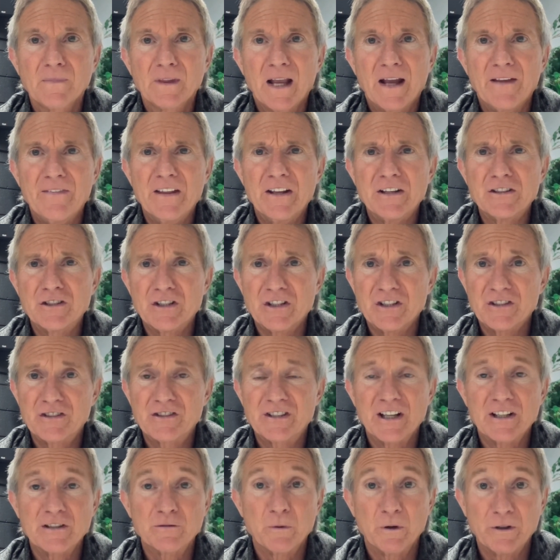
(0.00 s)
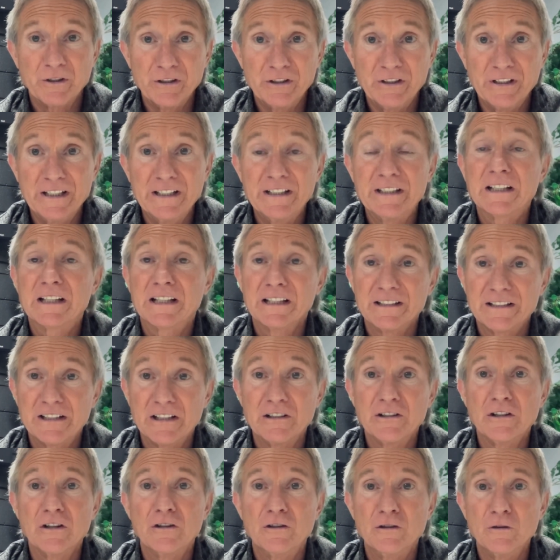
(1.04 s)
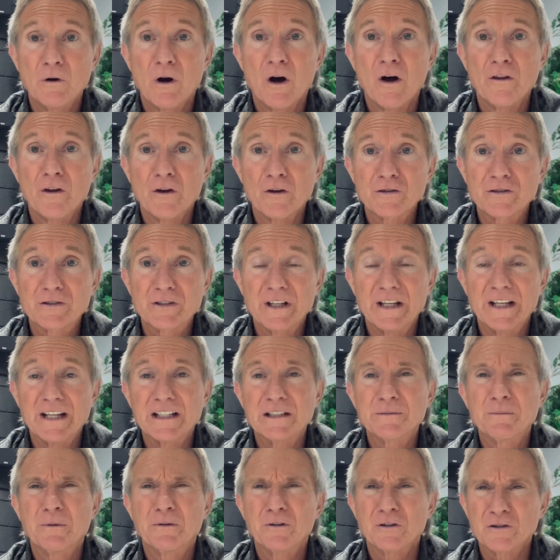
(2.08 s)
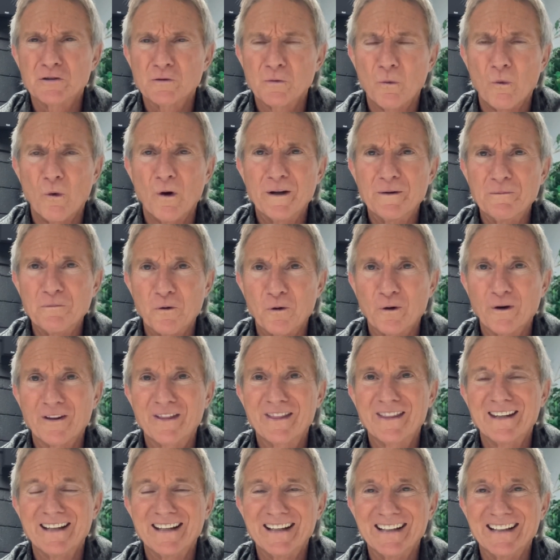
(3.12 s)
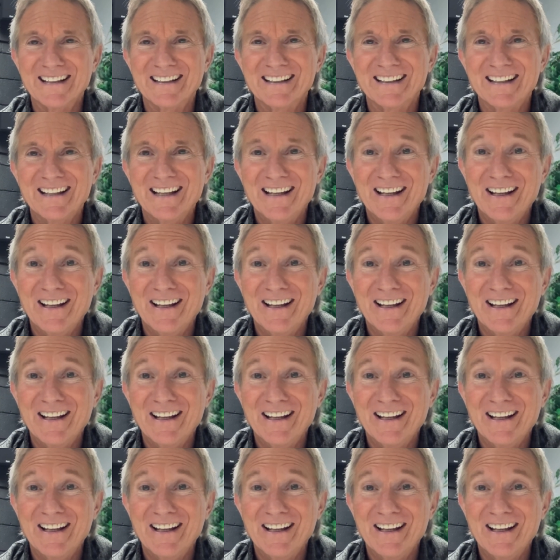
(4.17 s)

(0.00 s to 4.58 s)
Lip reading: And then Jesus says, well, you need to continue to do all those things, but there's one more thing.